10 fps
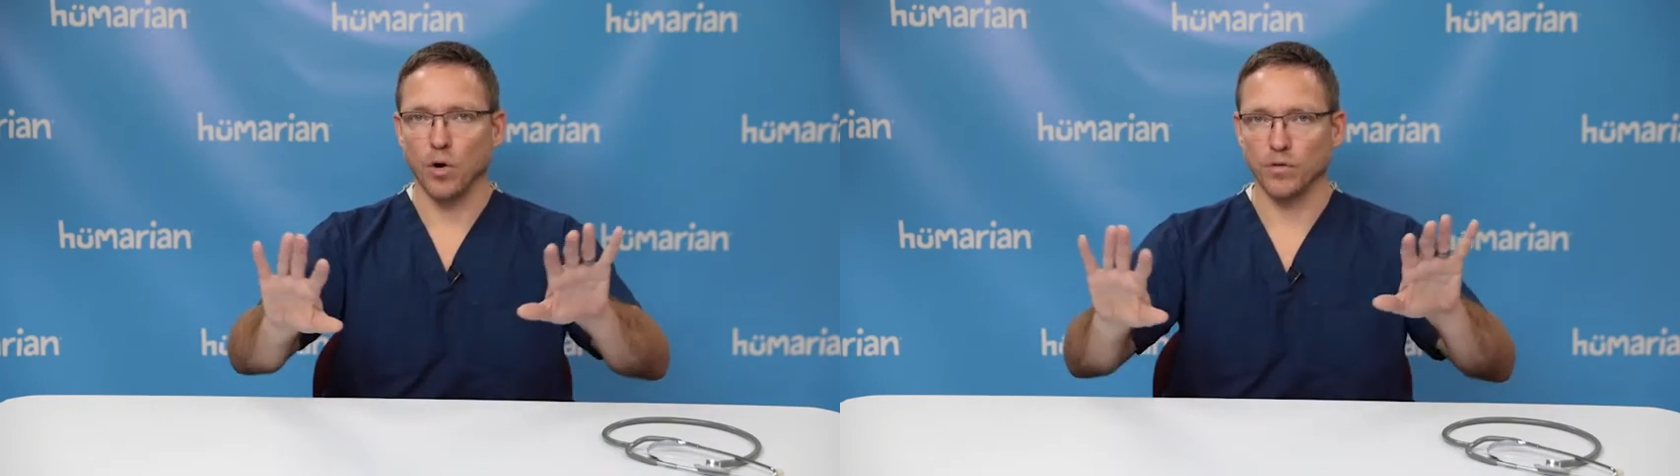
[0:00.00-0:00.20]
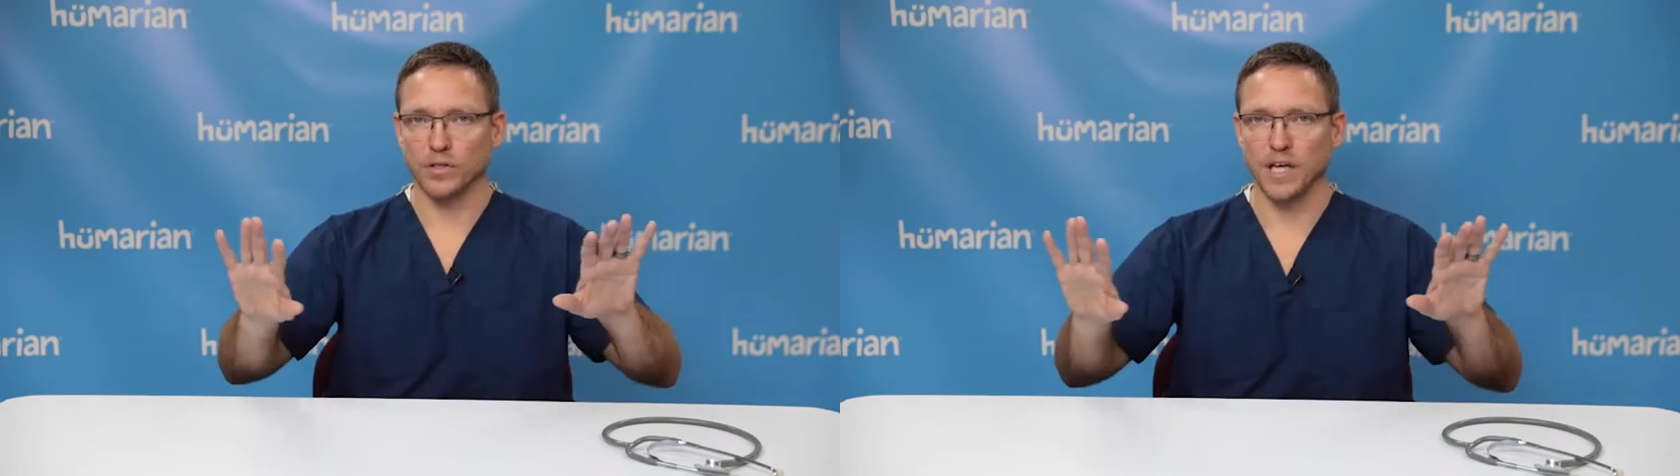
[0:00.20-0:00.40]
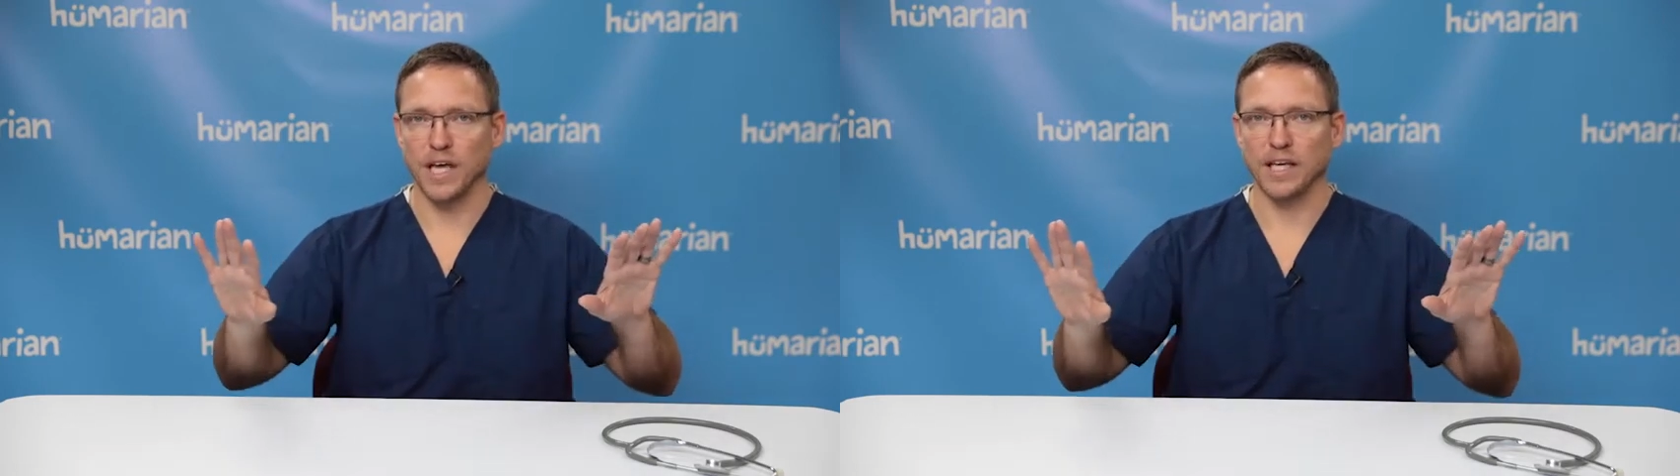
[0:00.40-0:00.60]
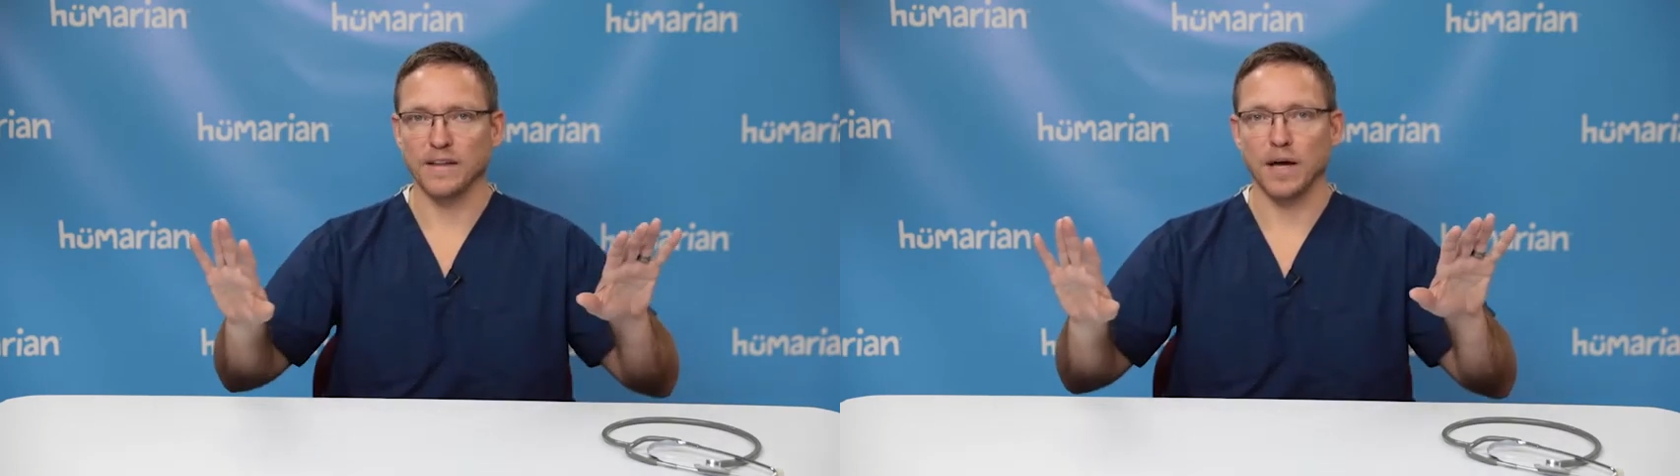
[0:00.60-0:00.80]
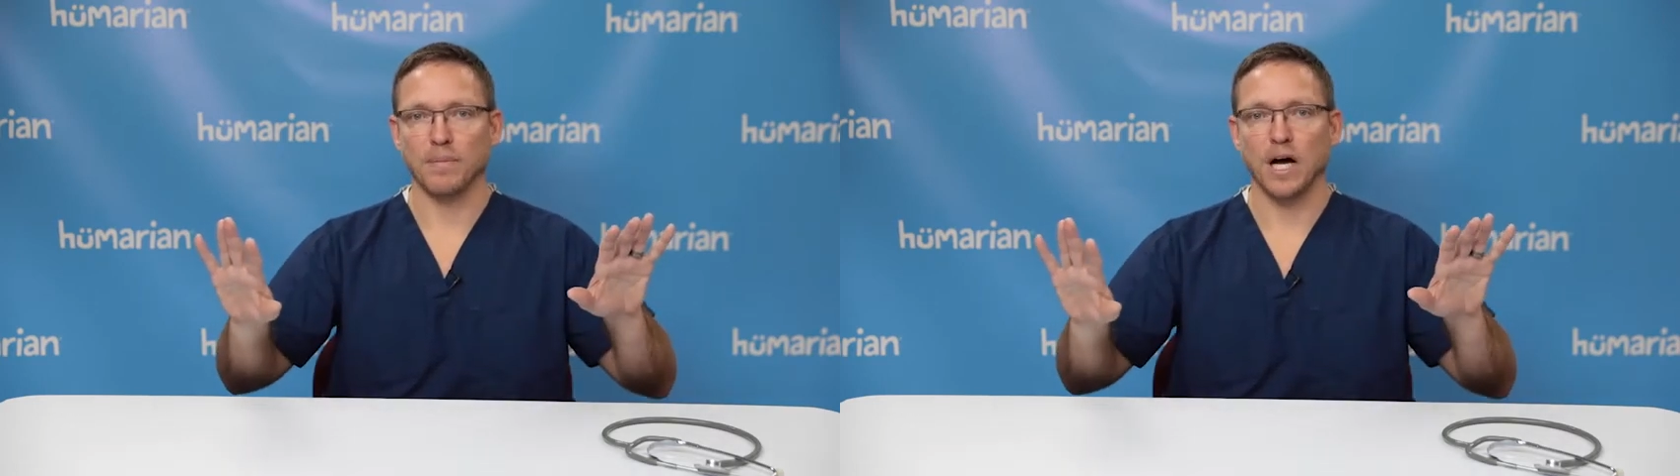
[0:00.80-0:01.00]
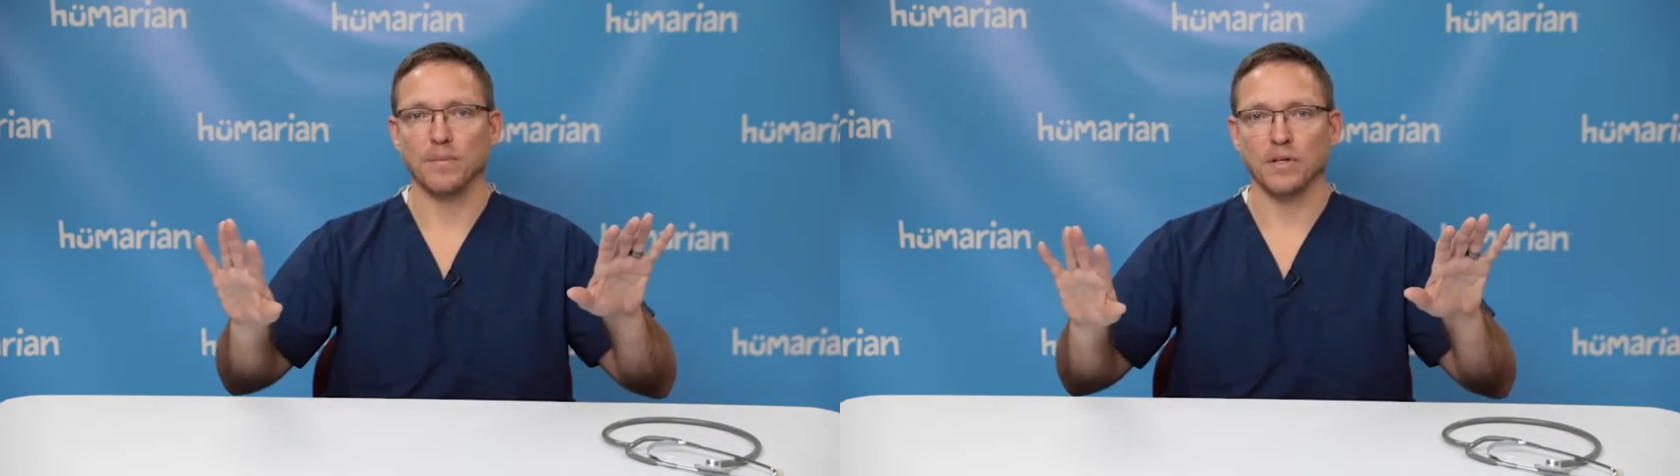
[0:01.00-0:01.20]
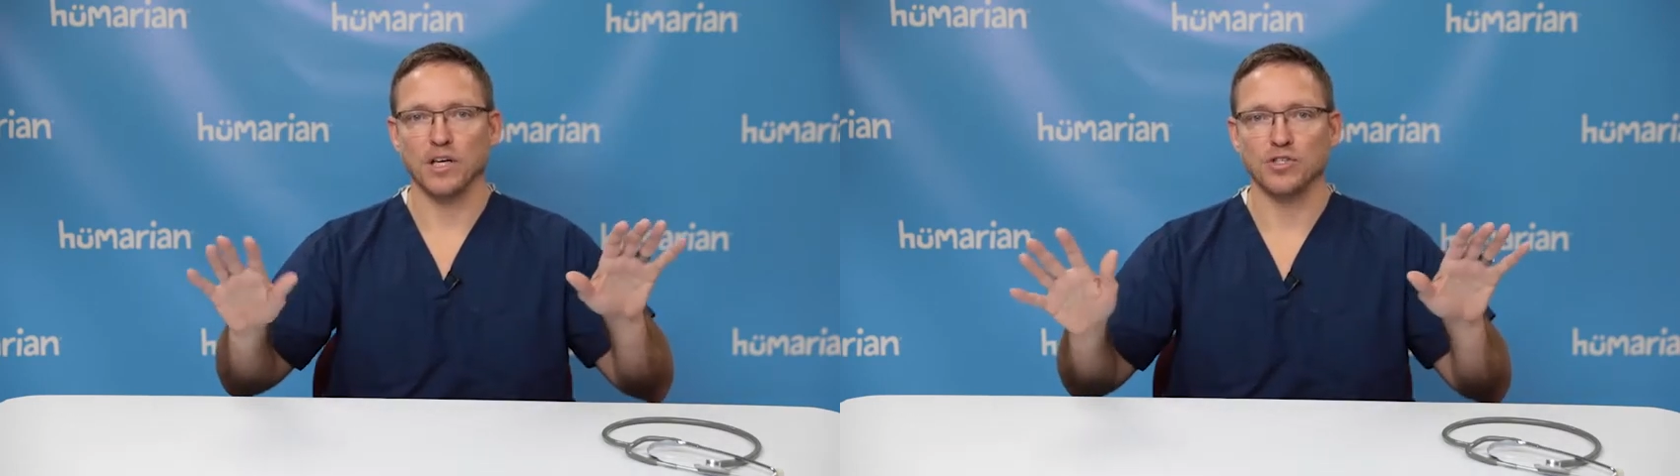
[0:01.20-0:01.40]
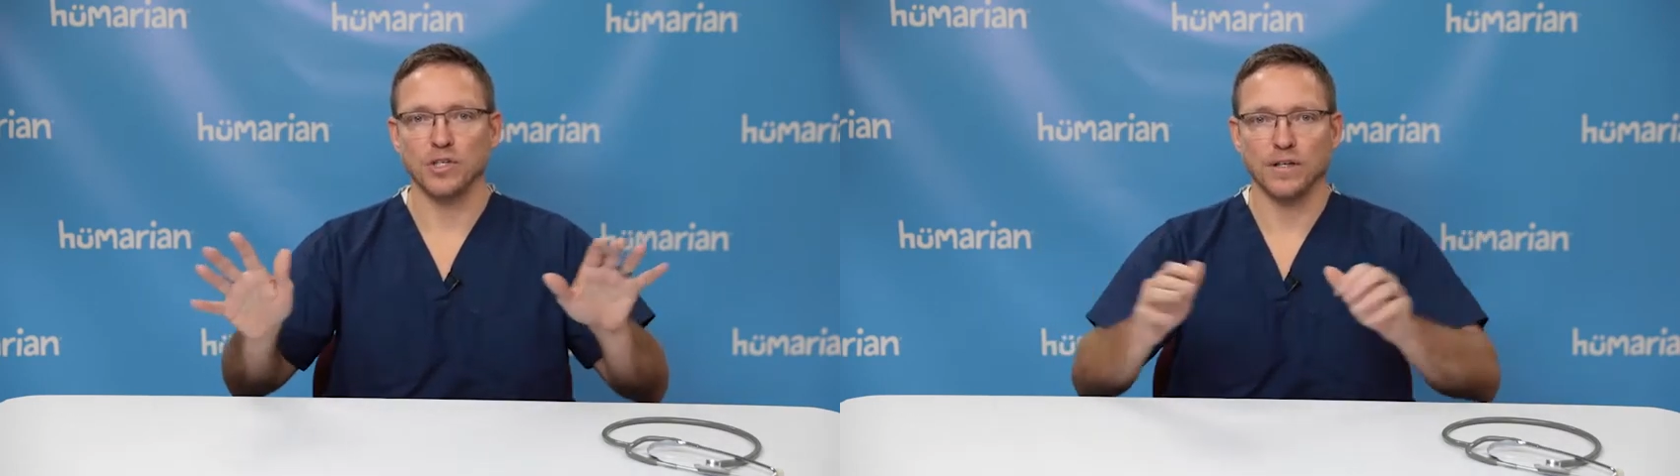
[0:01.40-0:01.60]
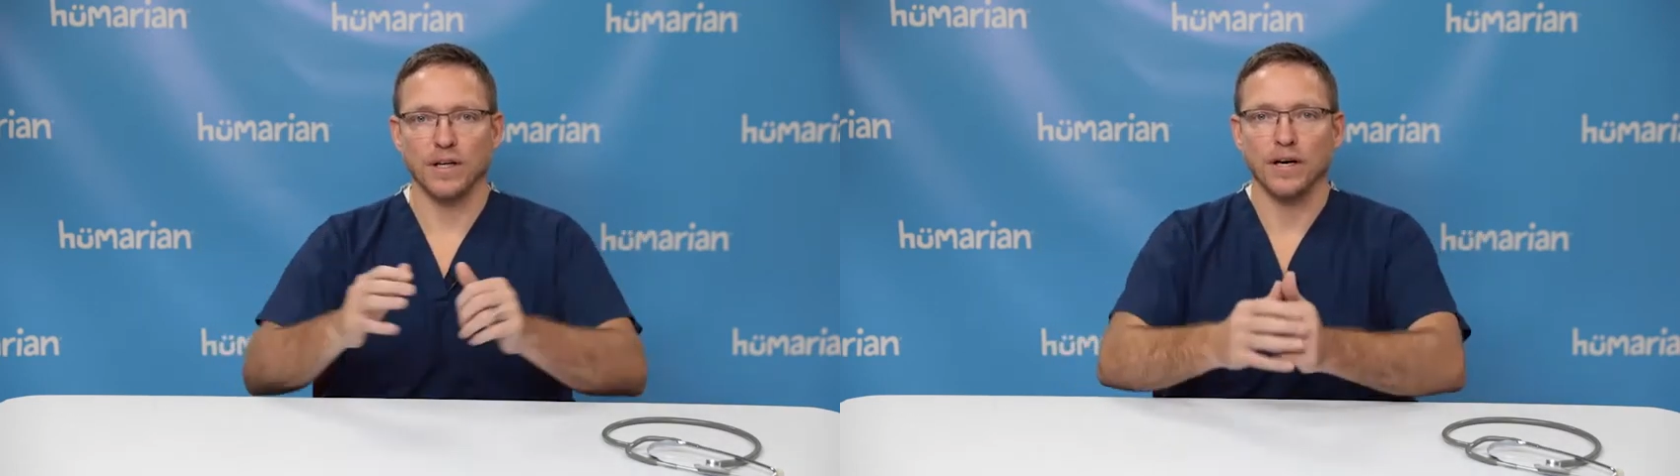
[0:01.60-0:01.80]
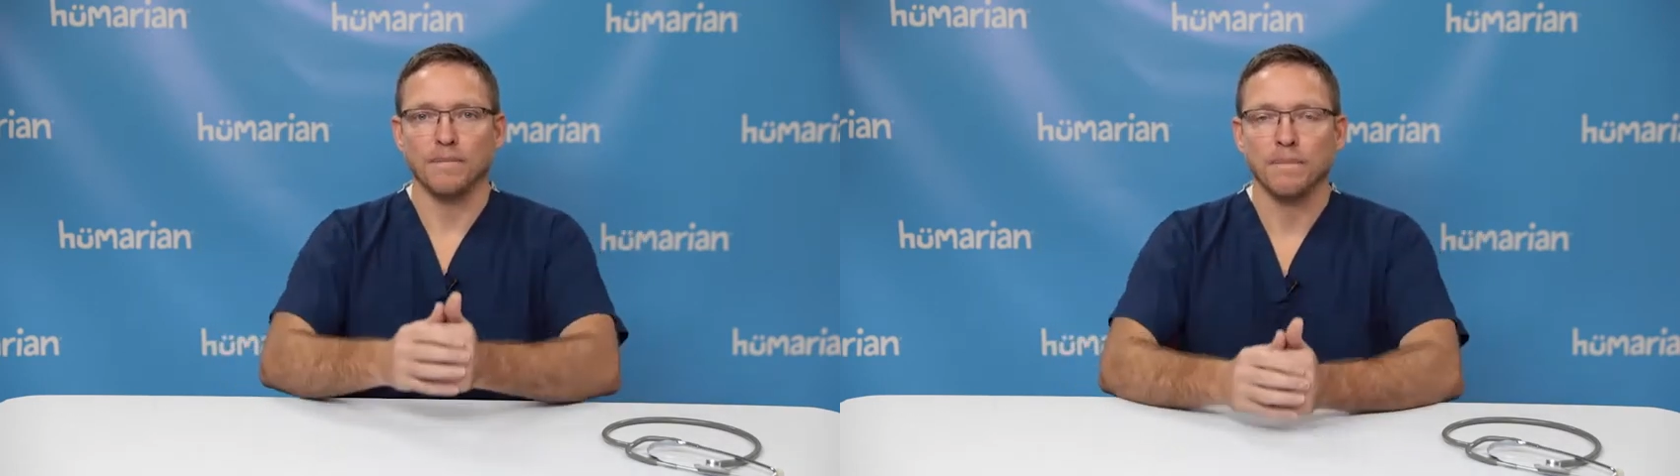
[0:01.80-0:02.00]
overtaking that population in
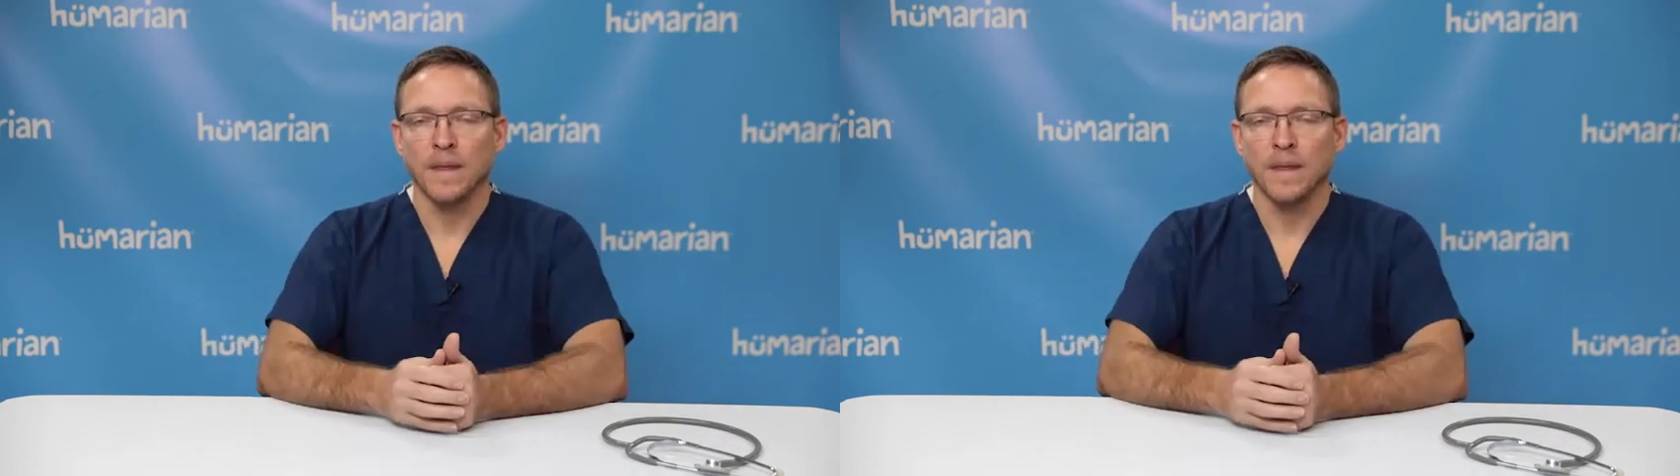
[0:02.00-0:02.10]
there.